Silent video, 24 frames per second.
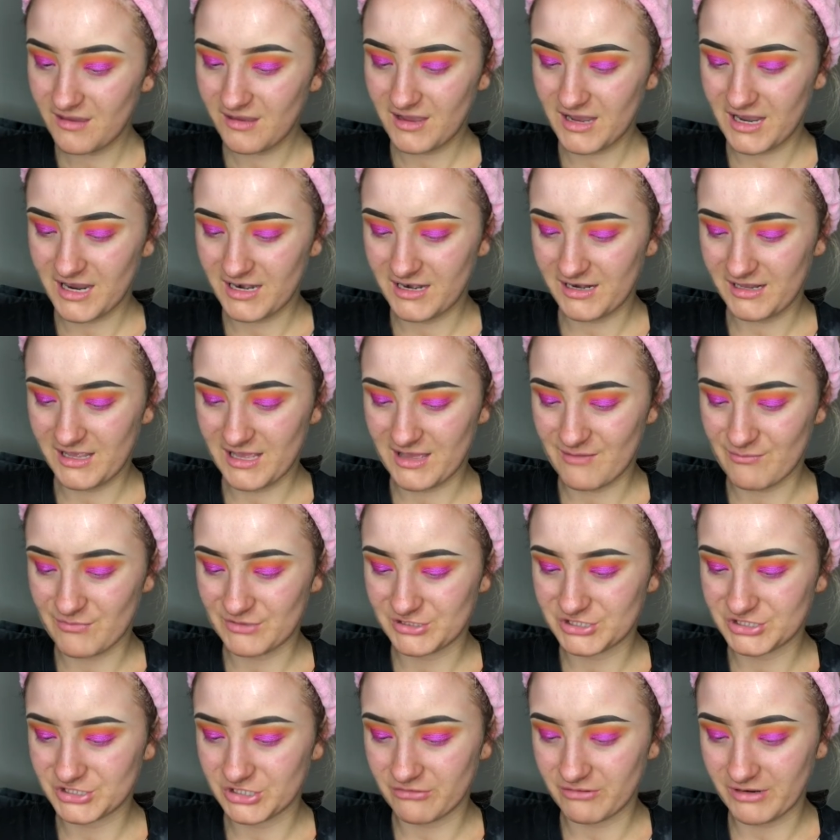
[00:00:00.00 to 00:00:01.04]
kind of get
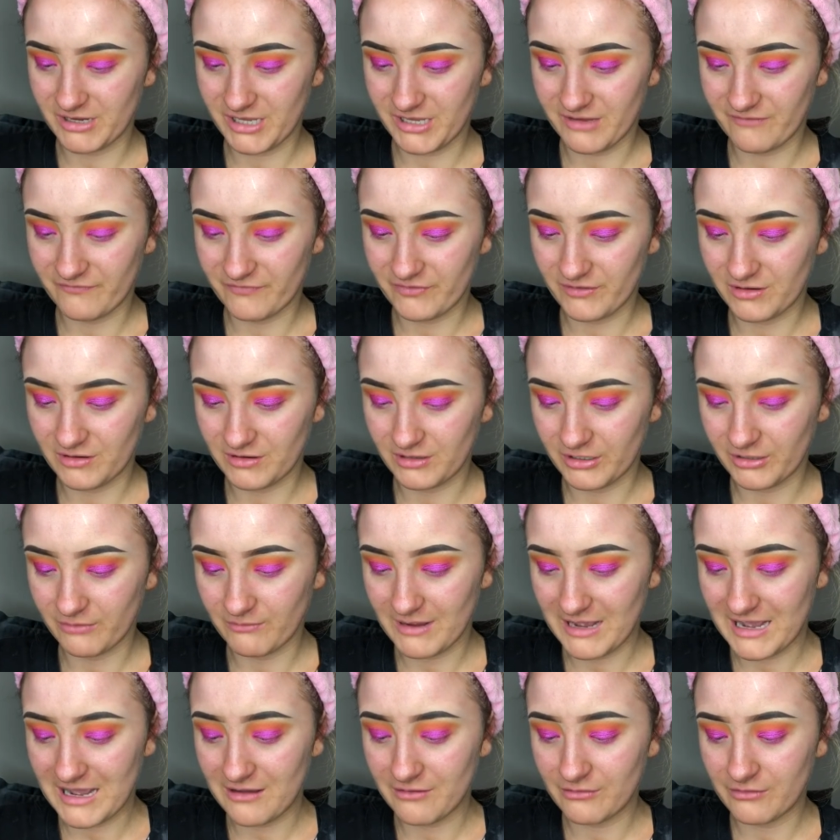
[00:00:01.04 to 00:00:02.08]
majority of the glue
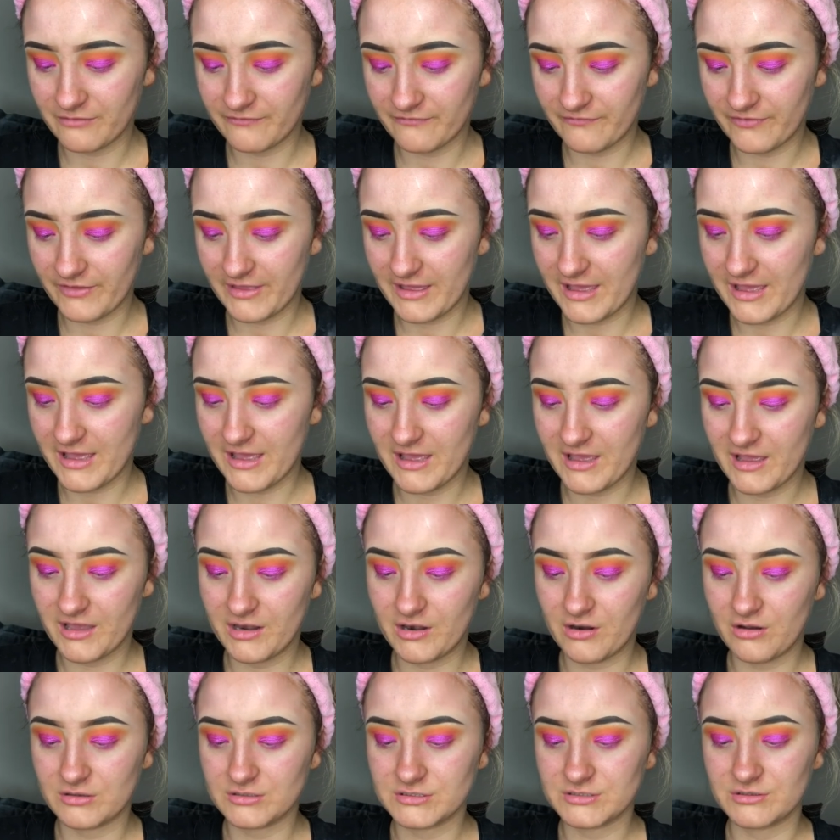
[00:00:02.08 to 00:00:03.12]
out of there,
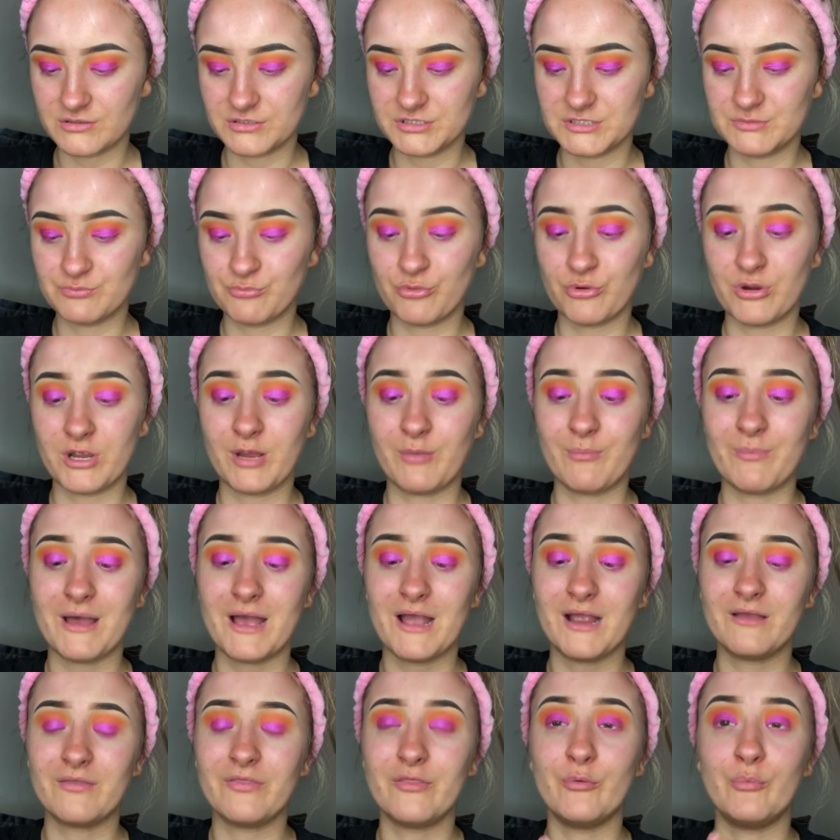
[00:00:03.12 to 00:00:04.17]
and also just bring
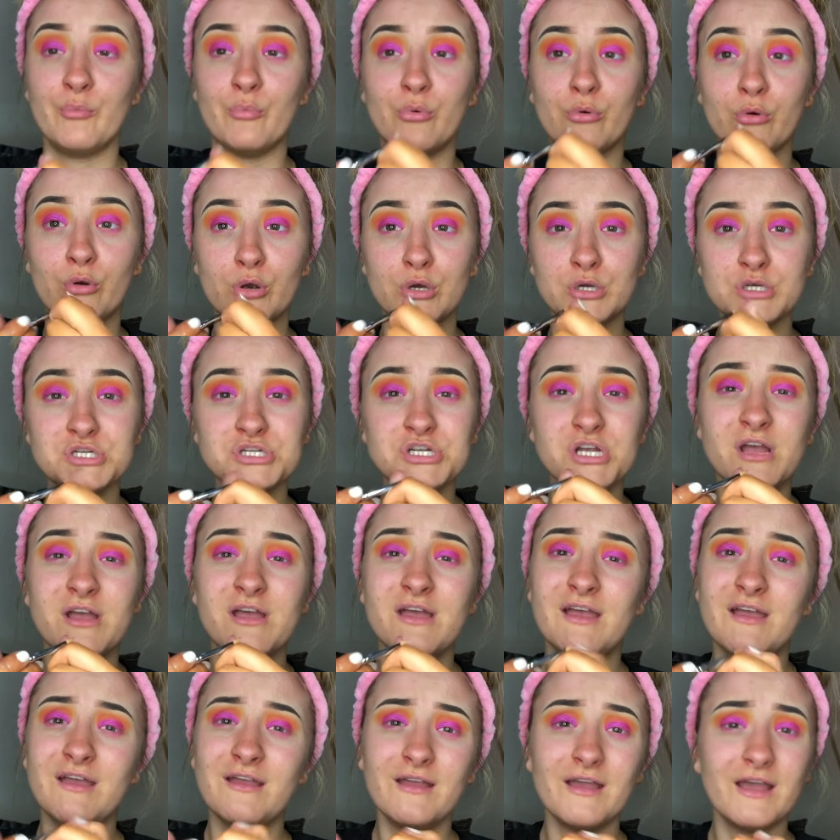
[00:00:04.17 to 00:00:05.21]
back the brush
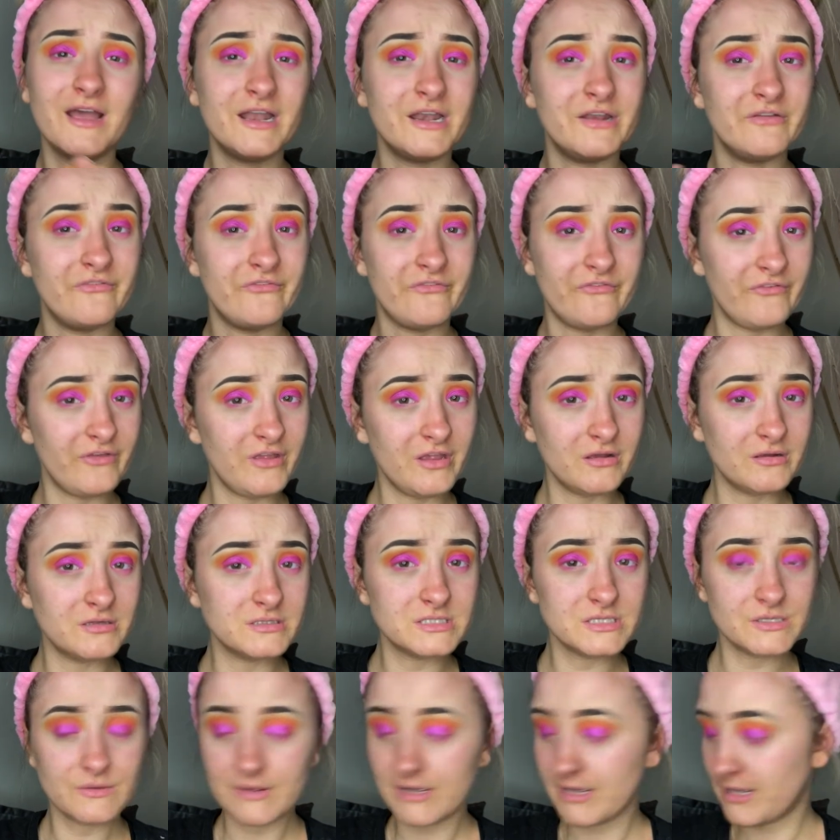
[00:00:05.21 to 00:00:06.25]
kind of feel
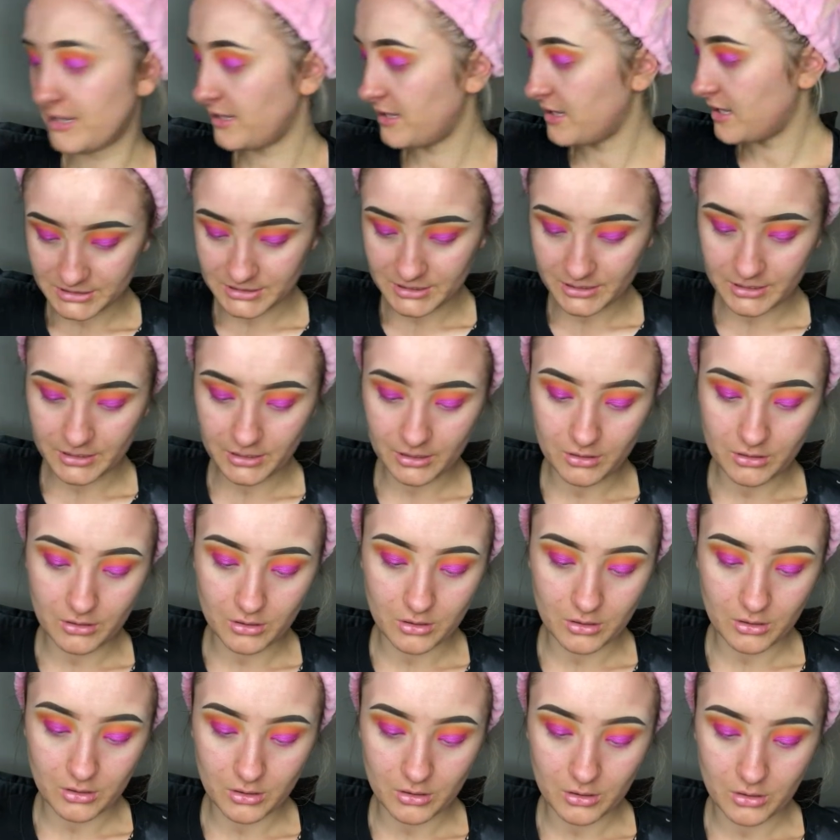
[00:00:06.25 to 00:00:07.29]
to it. Just gonna
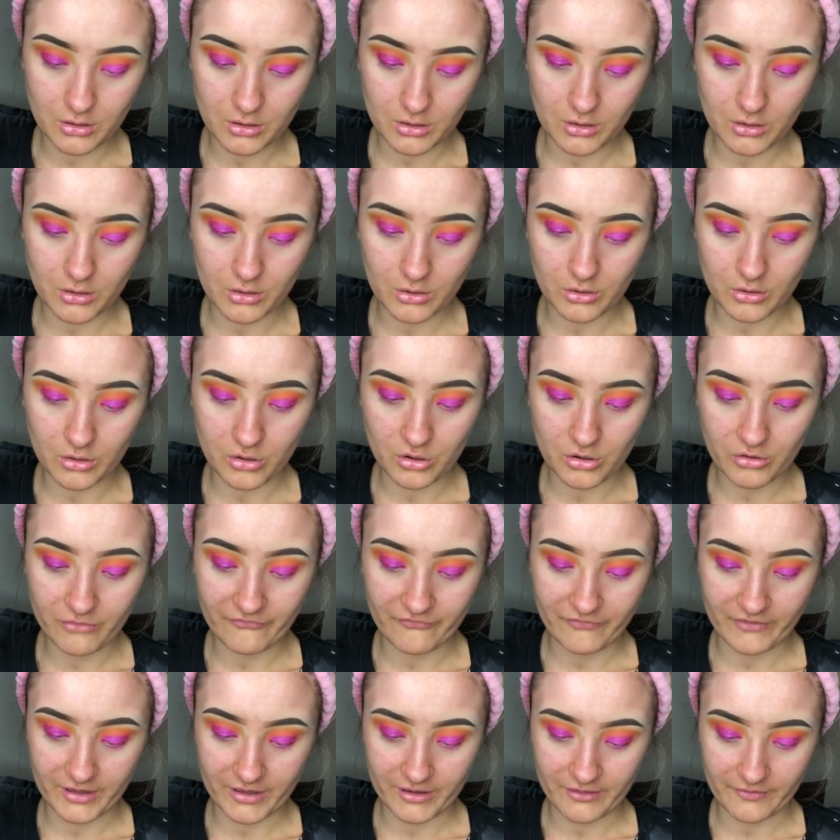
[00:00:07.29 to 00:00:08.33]
go
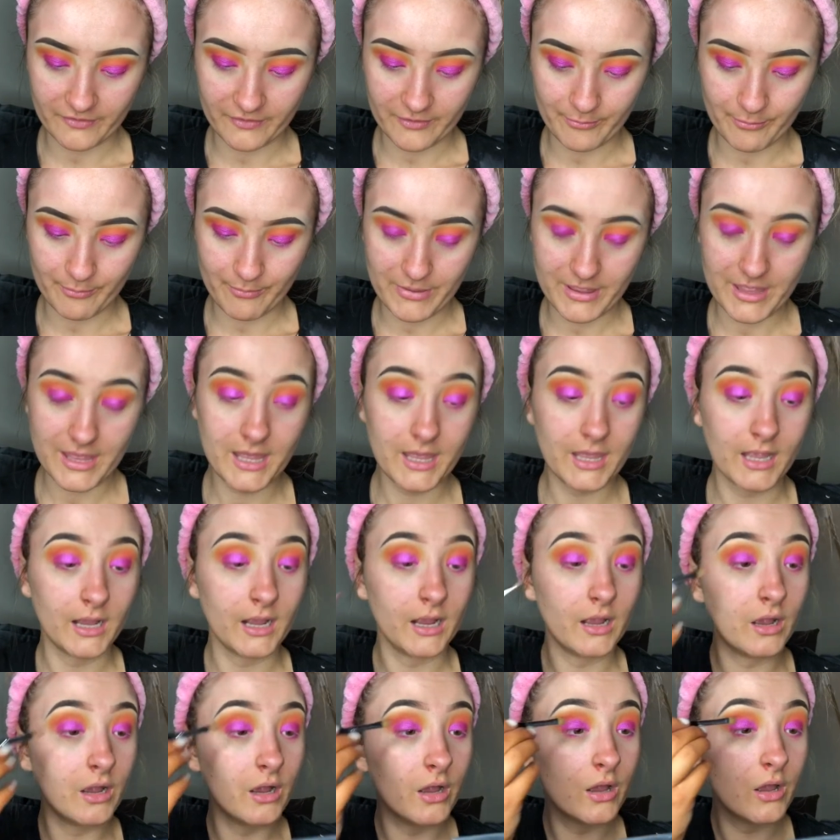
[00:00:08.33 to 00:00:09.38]
over the
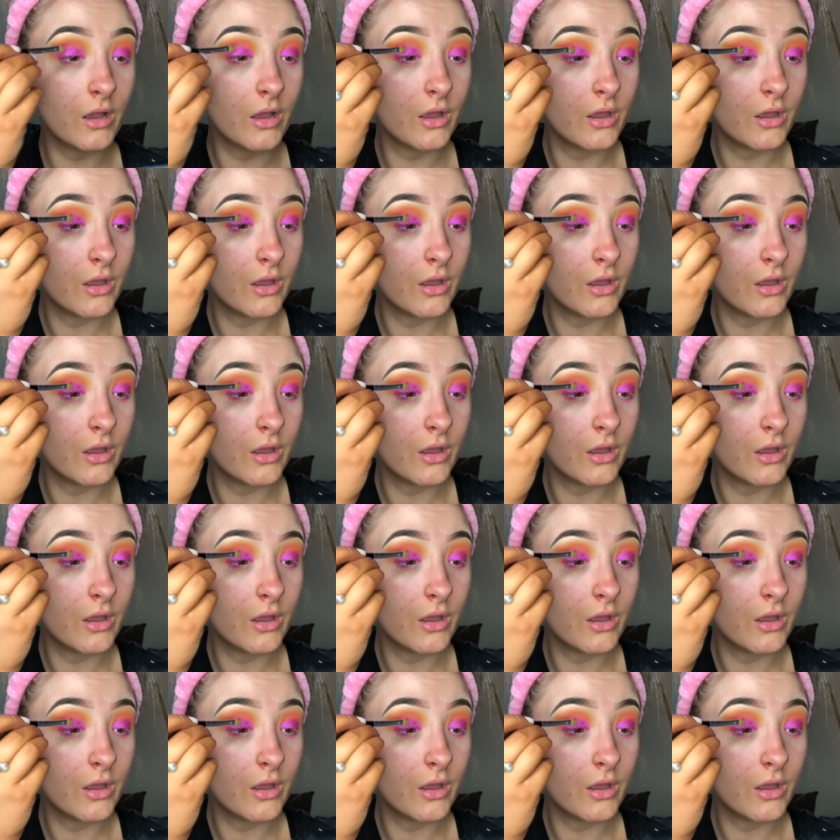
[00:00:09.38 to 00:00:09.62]
pink